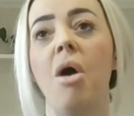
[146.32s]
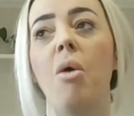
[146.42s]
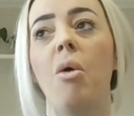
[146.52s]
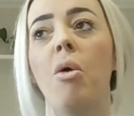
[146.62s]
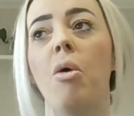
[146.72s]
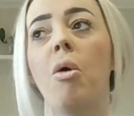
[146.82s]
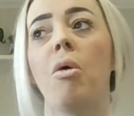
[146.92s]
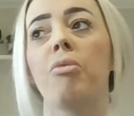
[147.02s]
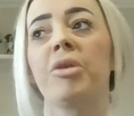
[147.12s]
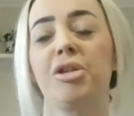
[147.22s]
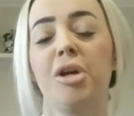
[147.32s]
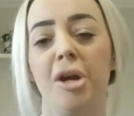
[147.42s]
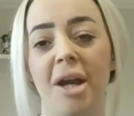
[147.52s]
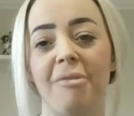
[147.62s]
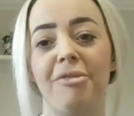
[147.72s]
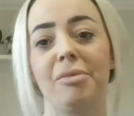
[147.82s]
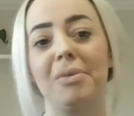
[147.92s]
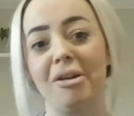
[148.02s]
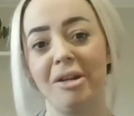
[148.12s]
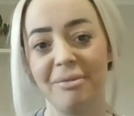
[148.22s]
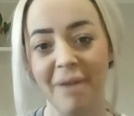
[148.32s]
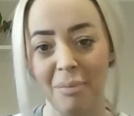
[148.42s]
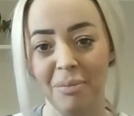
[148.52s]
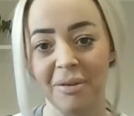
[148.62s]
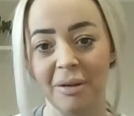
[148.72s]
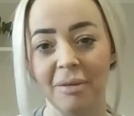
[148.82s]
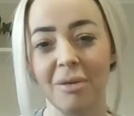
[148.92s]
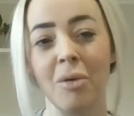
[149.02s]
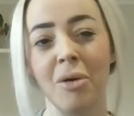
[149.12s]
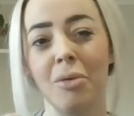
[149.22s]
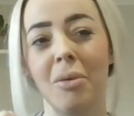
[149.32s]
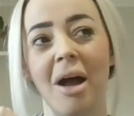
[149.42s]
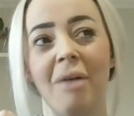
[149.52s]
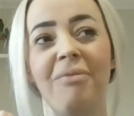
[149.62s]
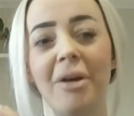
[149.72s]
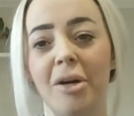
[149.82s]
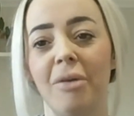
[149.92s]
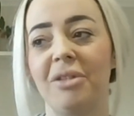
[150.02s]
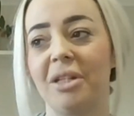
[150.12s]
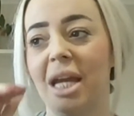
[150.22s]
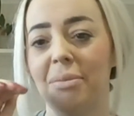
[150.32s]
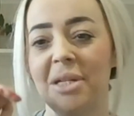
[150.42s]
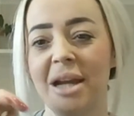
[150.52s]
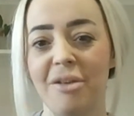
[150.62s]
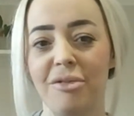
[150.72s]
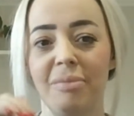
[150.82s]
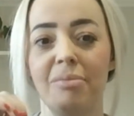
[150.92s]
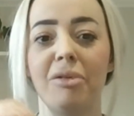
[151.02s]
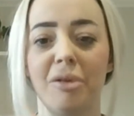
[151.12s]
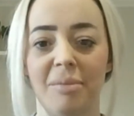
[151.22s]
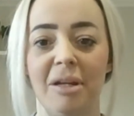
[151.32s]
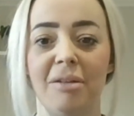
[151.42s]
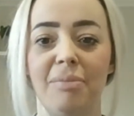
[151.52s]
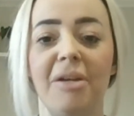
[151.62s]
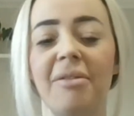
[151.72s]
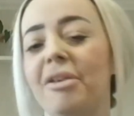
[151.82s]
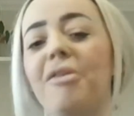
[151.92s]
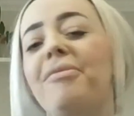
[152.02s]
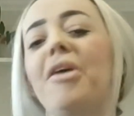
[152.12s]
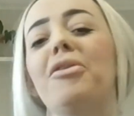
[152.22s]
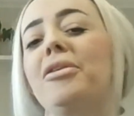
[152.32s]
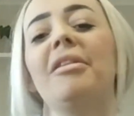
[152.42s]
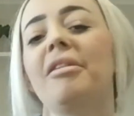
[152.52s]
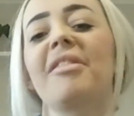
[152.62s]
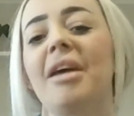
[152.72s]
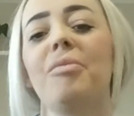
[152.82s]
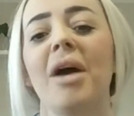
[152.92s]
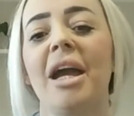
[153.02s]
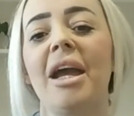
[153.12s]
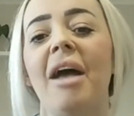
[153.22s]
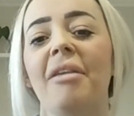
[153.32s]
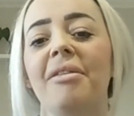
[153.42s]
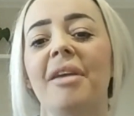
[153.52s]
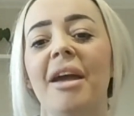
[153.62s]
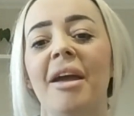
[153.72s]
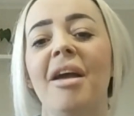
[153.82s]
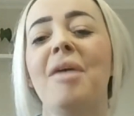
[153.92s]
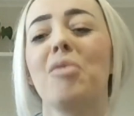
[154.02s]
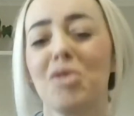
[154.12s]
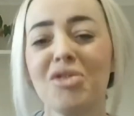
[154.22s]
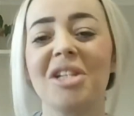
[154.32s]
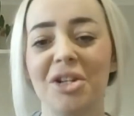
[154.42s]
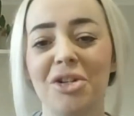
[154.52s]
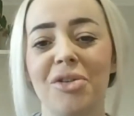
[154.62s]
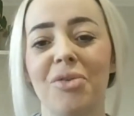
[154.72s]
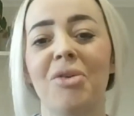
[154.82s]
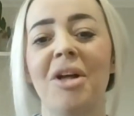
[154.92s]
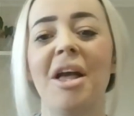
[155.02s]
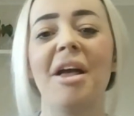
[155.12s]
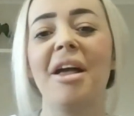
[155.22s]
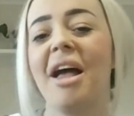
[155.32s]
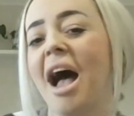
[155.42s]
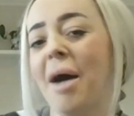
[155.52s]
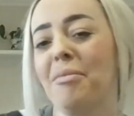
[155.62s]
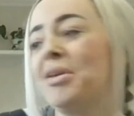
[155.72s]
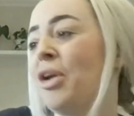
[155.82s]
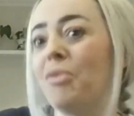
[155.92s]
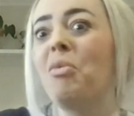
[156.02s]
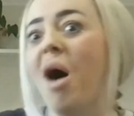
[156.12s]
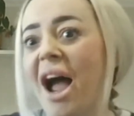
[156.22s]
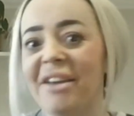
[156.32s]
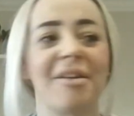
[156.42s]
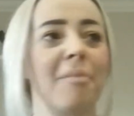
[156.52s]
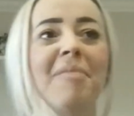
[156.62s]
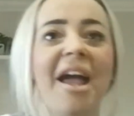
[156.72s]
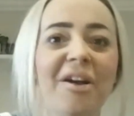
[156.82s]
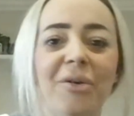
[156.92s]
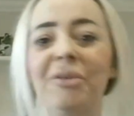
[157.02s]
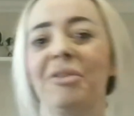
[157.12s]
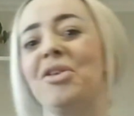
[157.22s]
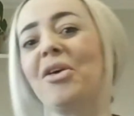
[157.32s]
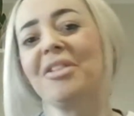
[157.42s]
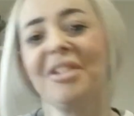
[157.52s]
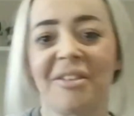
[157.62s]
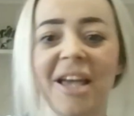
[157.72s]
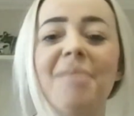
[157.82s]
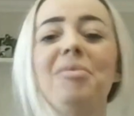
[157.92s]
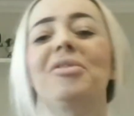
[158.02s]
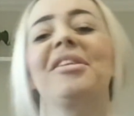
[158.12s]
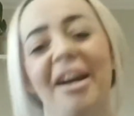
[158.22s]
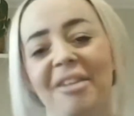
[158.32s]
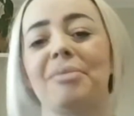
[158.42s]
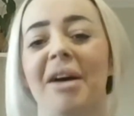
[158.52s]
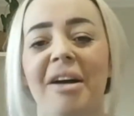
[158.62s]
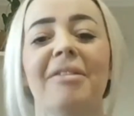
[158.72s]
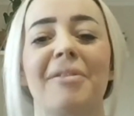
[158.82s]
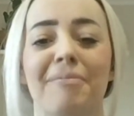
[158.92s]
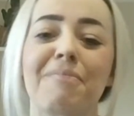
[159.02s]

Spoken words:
or return after a period of absence, or who are very often kept in underemployment because they're not valued in the same way as their more traditional, white, male, non-disabled counterparts.